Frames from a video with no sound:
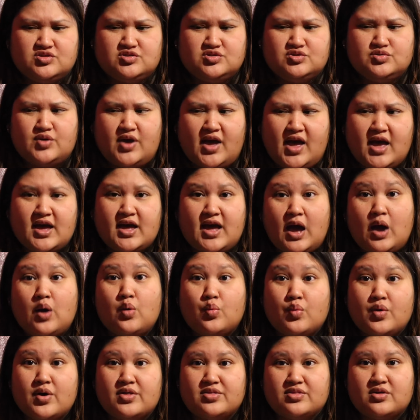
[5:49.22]
to hang out
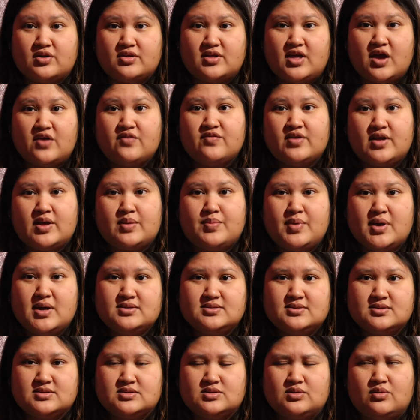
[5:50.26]
with on an everyday
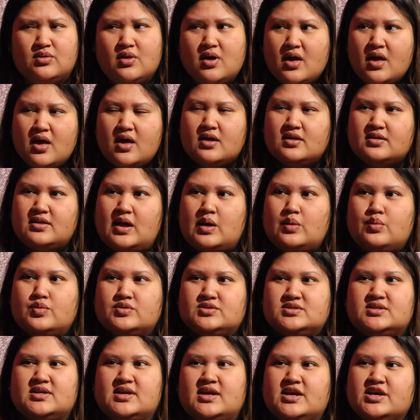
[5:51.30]
basis, so that
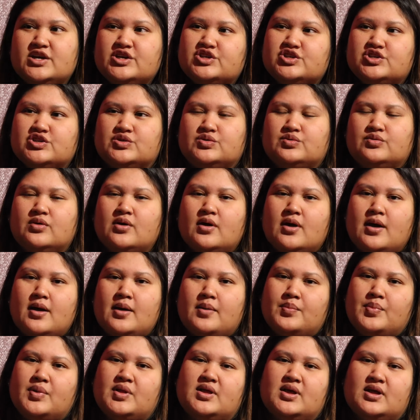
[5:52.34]
was an issue.
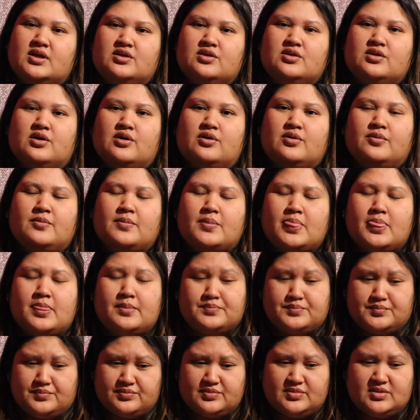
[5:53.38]
But then, you know,
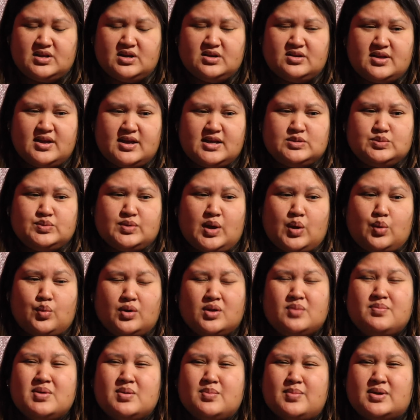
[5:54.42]
there are days when I
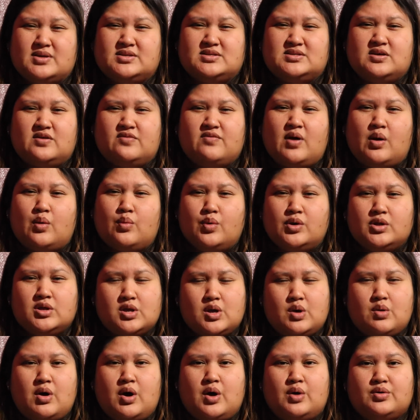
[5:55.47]
want to be myself. I want to
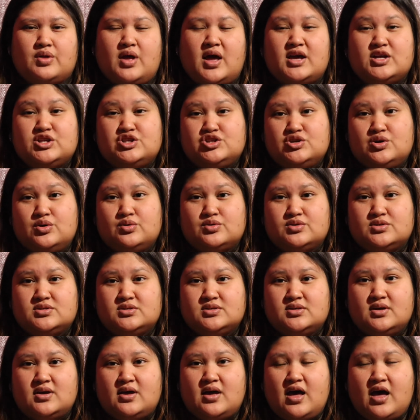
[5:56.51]
go out. I don't.
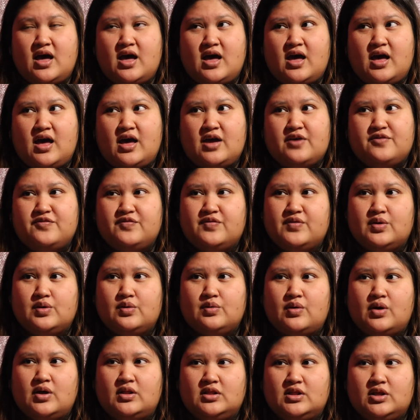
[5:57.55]
I
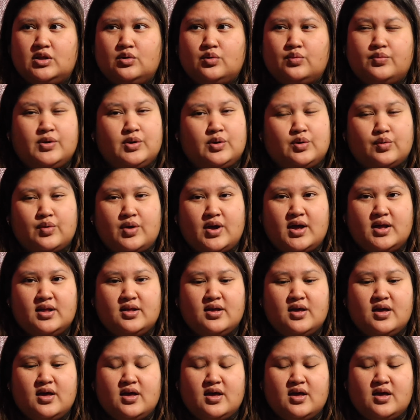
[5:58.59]
feel a little regret
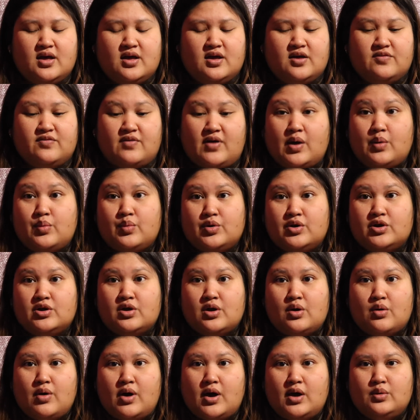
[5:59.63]
if I were to
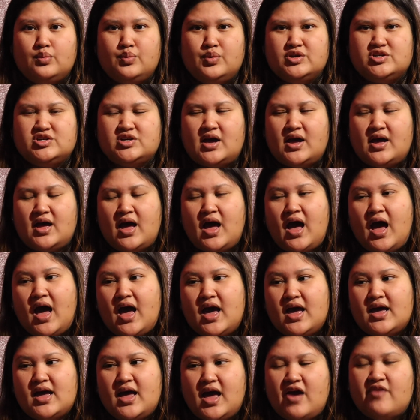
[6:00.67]
go out, which
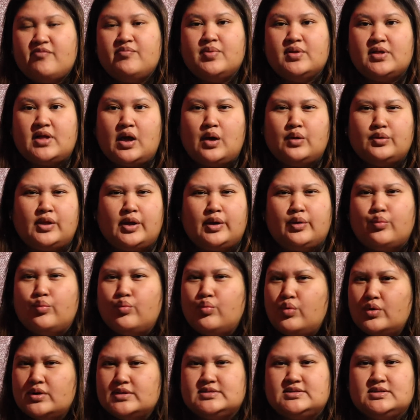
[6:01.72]
I have been out like
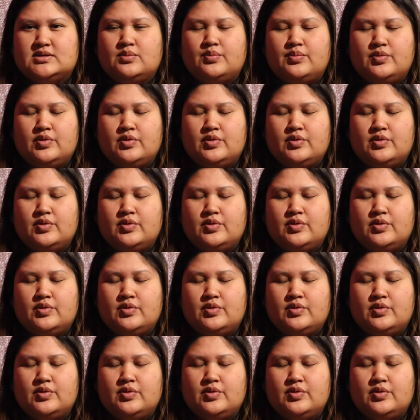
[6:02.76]
once in a